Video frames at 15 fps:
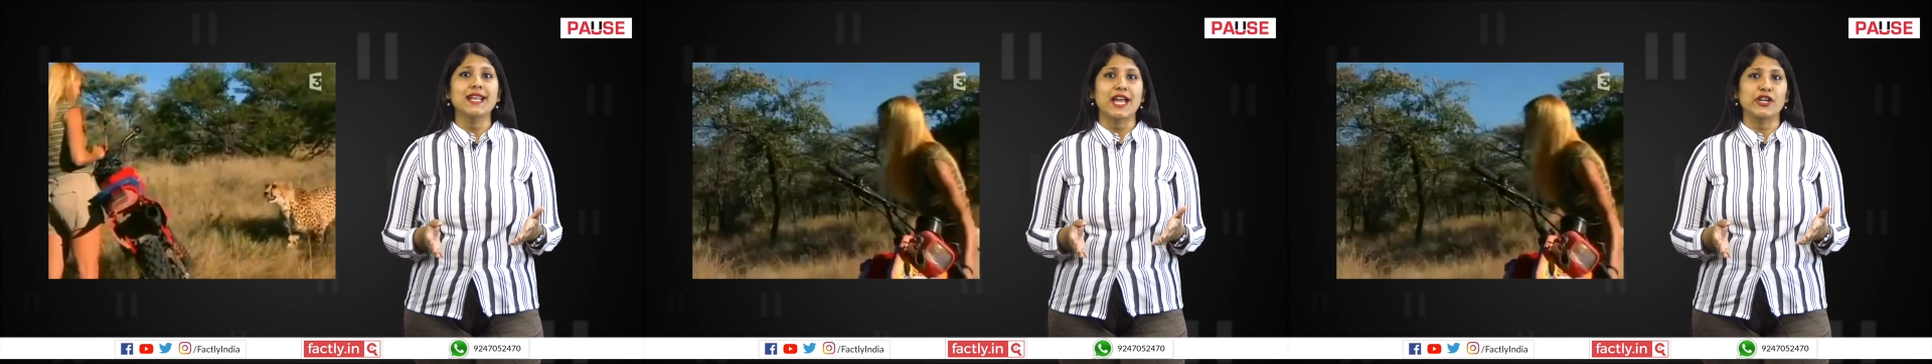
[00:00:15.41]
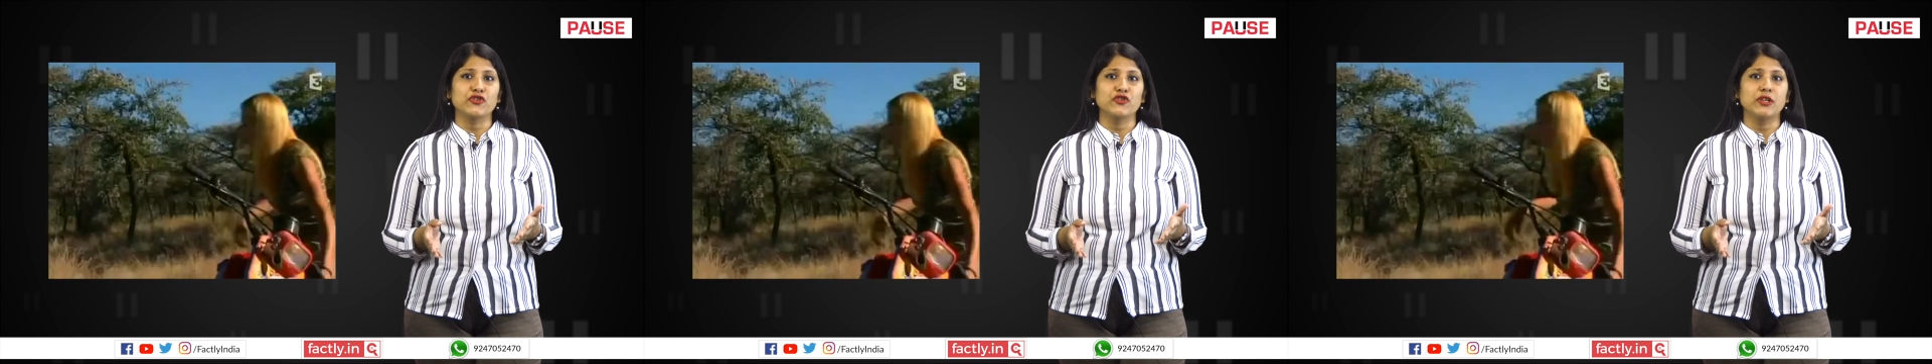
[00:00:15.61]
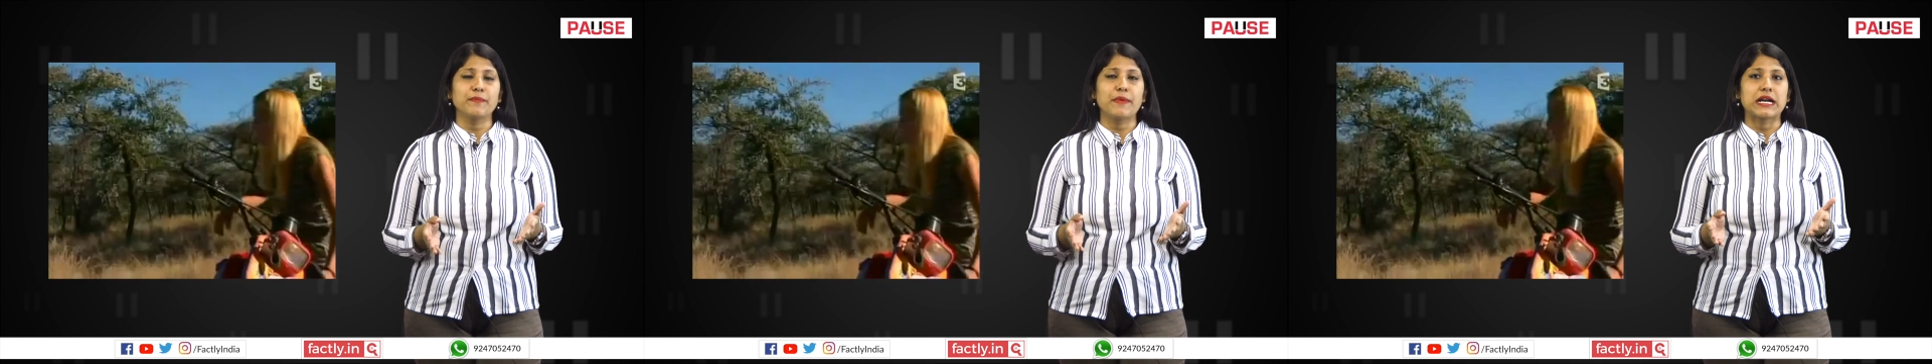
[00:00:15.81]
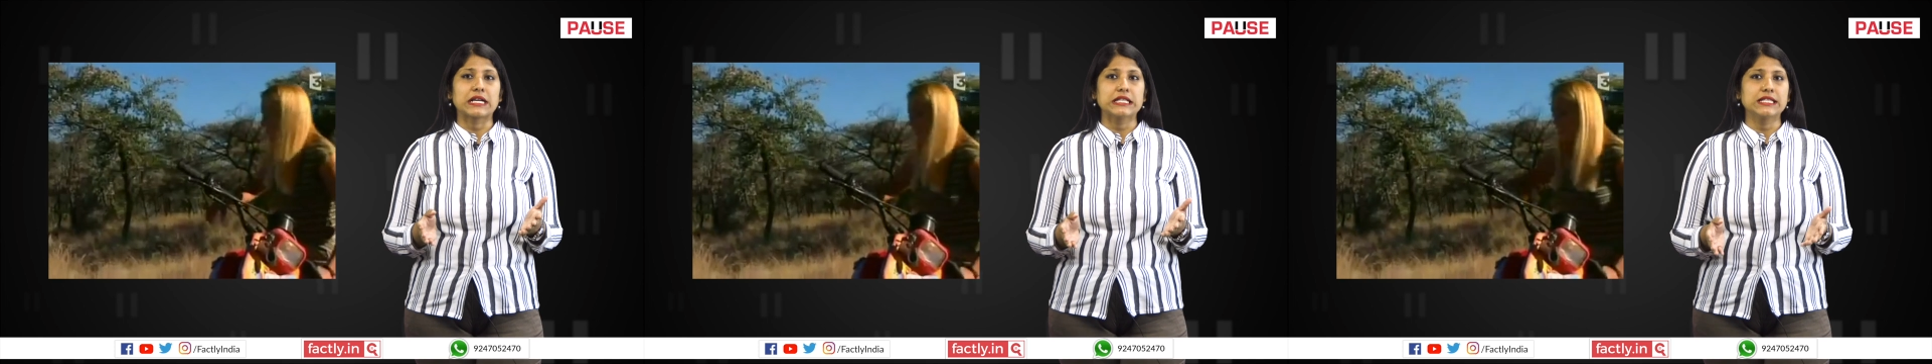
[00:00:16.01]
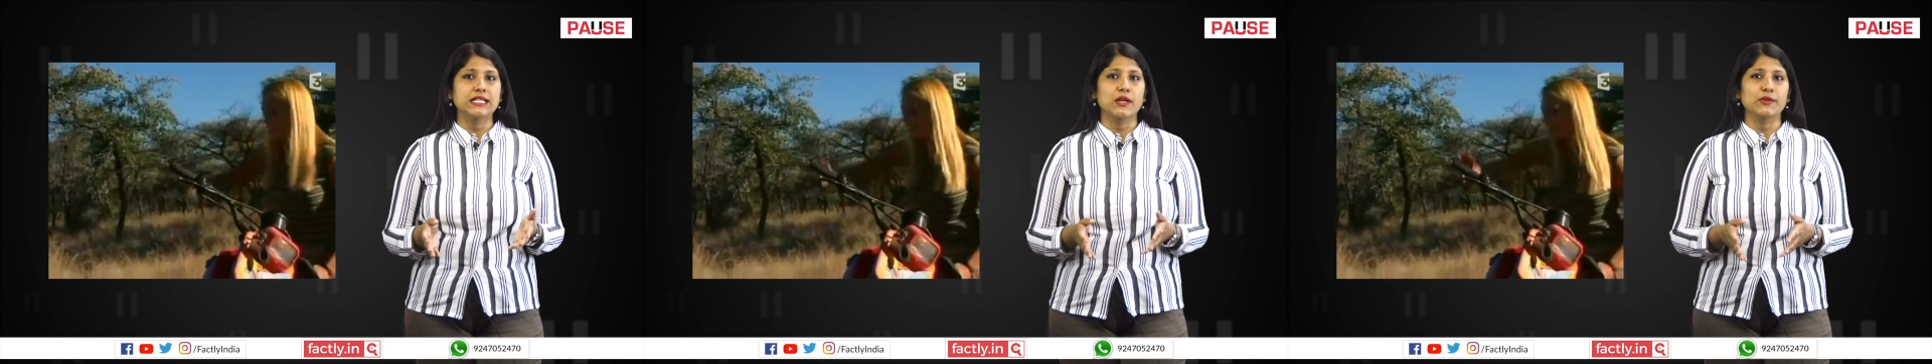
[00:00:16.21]
National
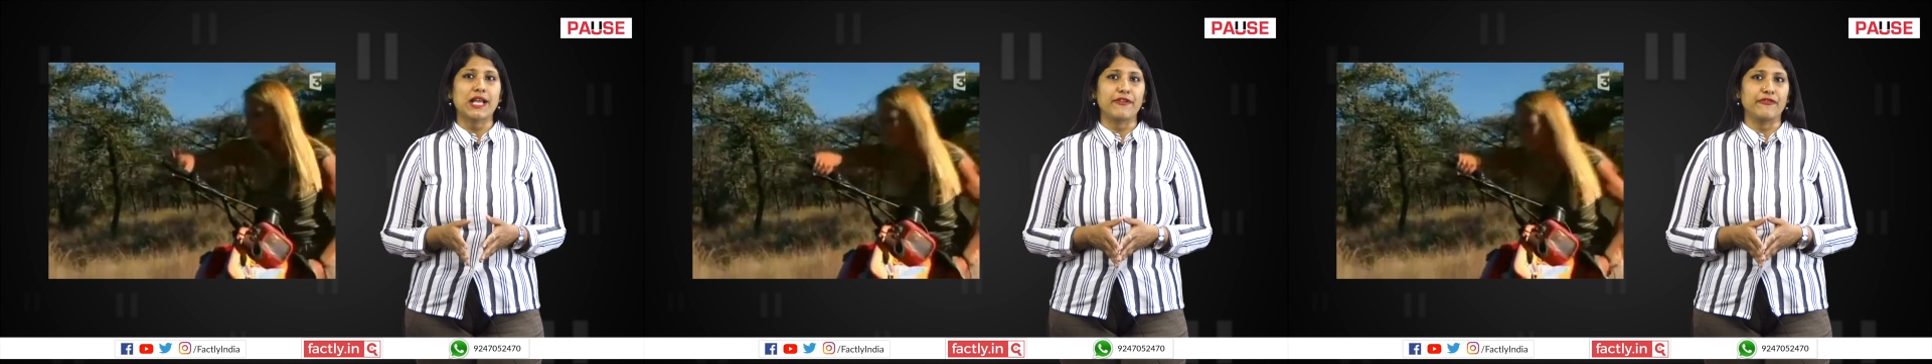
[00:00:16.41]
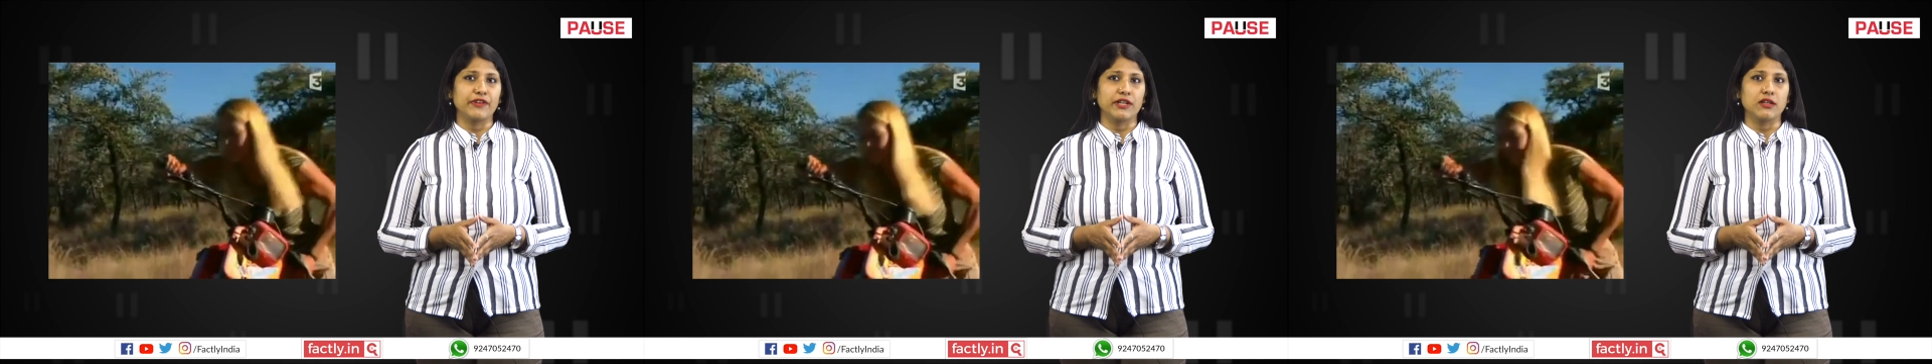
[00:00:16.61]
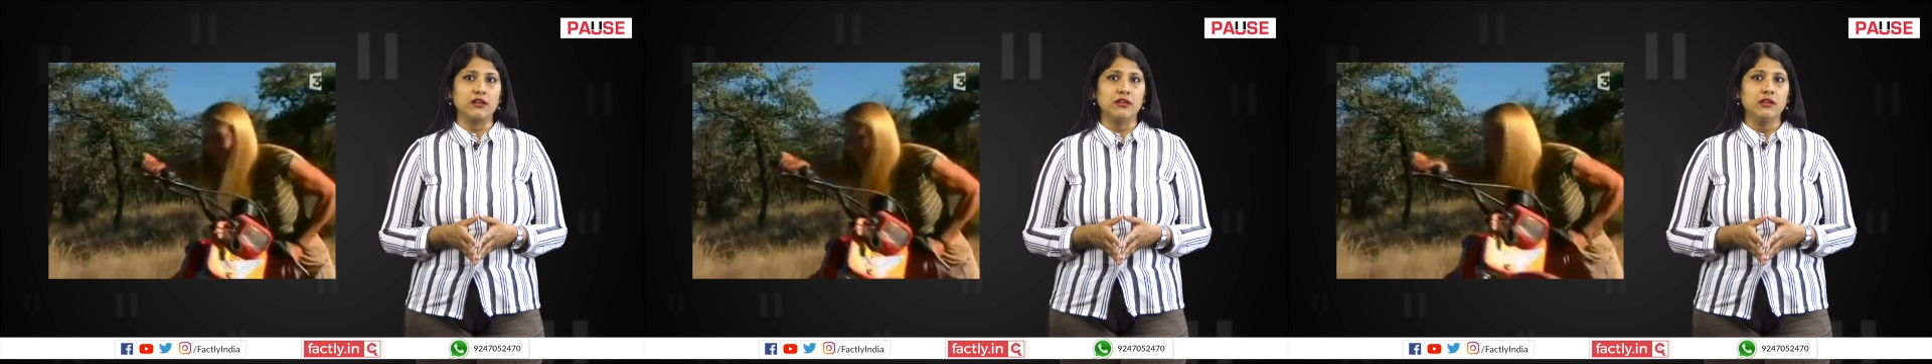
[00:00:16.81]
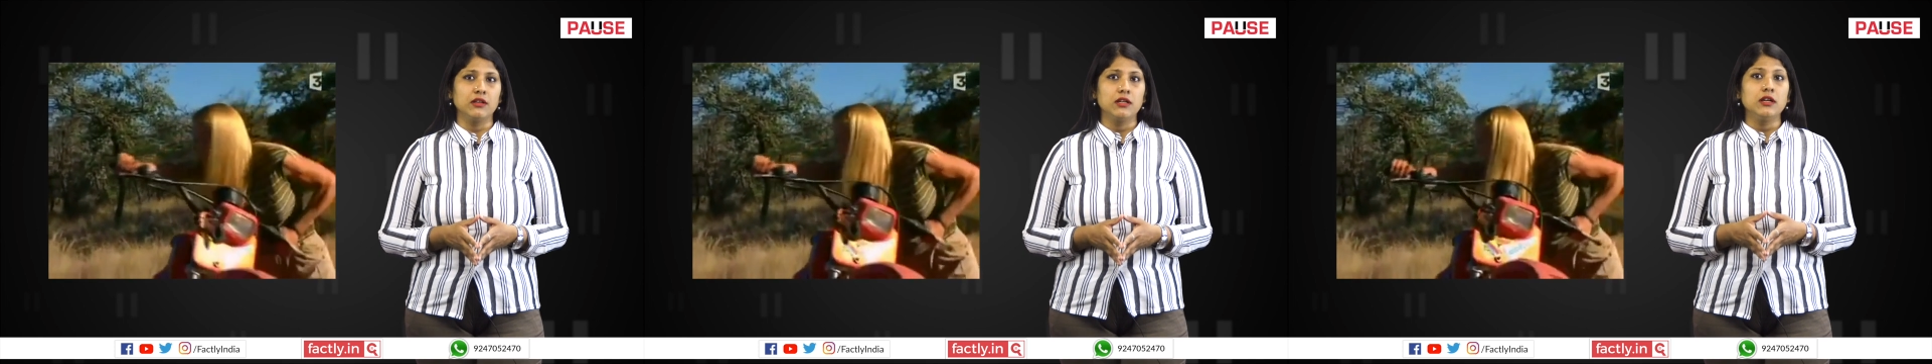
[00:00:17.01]
Park in South Africa.